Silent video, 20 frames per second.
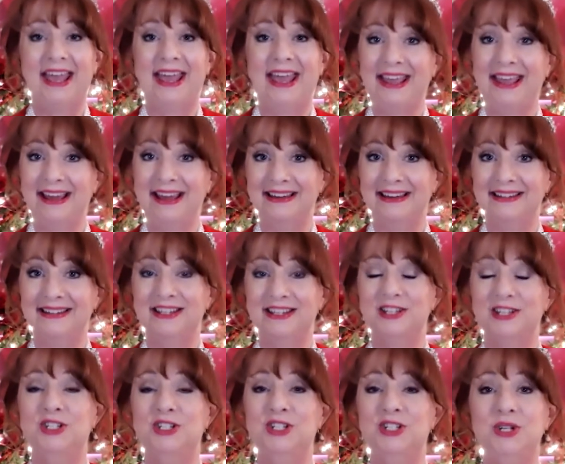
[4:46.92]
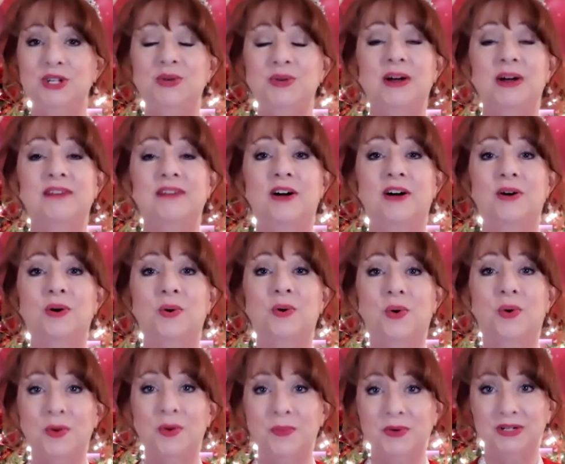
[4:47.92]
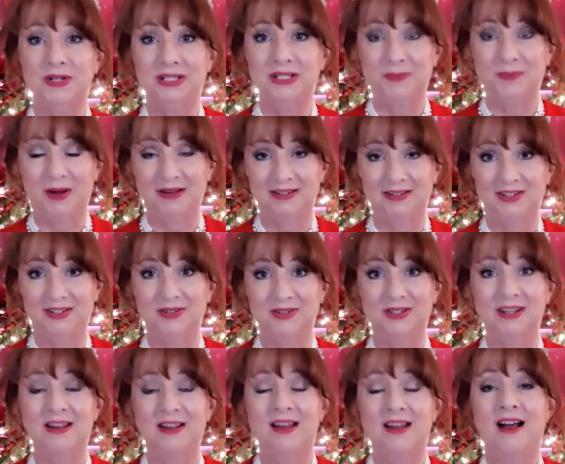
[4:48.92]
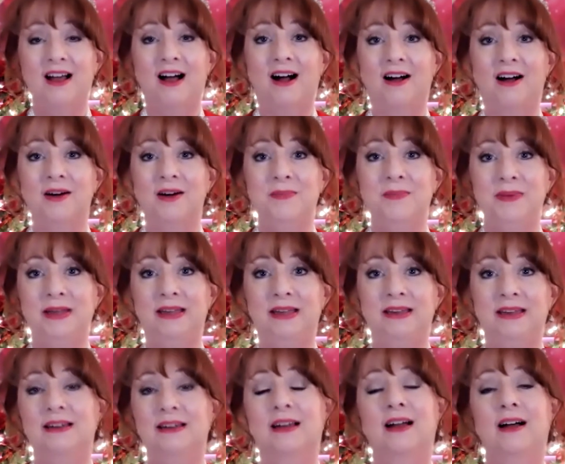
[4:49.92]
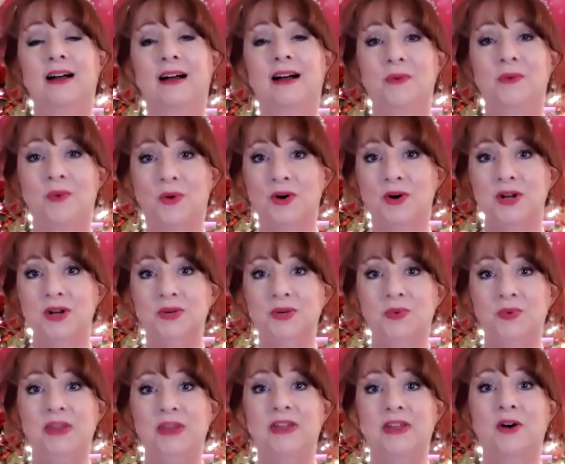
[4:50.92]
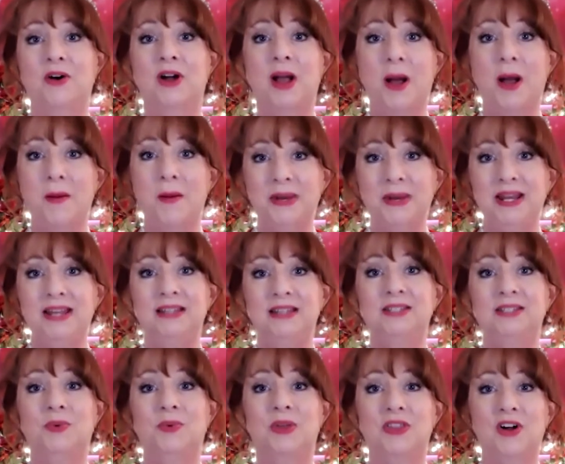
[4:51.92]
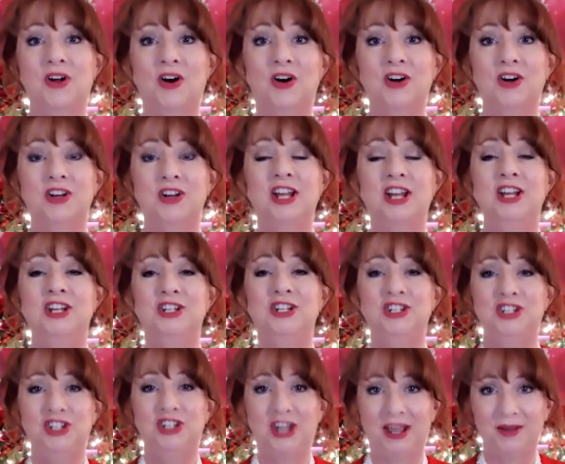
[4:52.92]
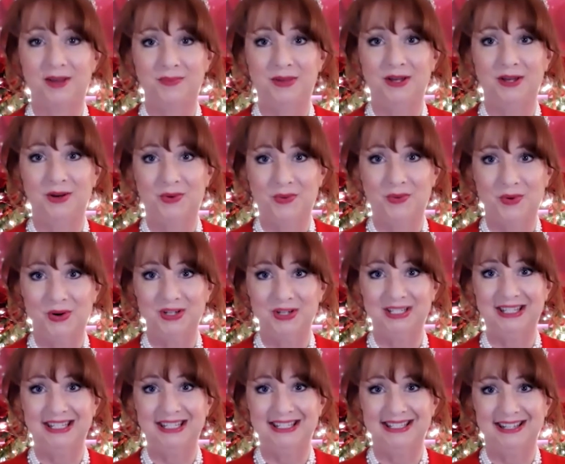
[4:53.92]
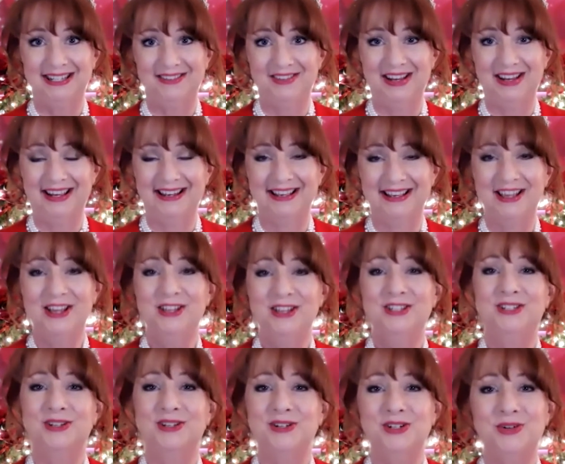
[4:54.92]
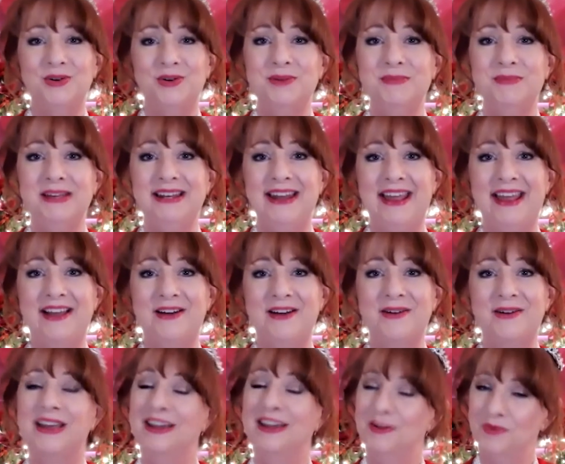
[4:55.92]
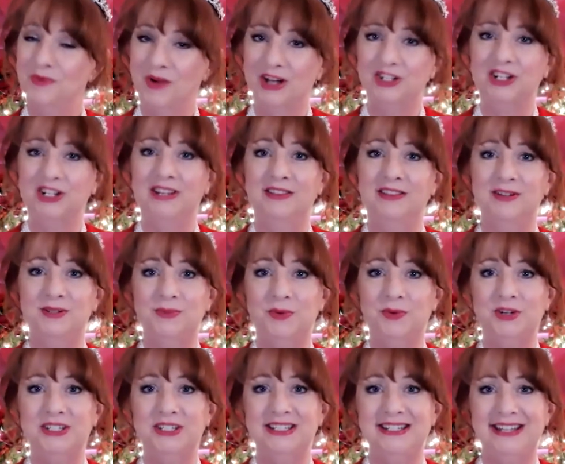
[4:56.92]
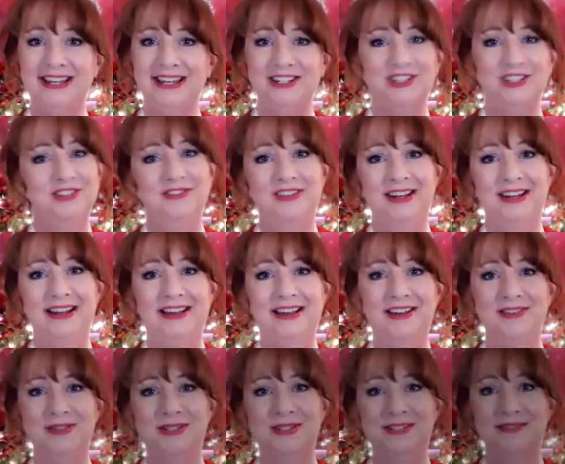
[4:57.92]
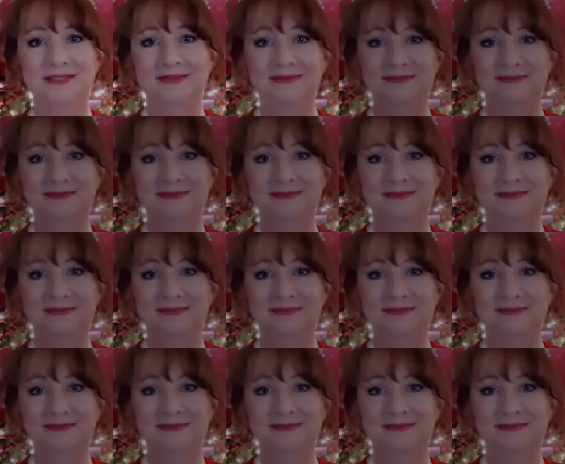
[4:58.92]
and two of our corporate sponsors are being awarded with our Companies with Heart Champion Awards this evening. So join me now in watching those presentation videos.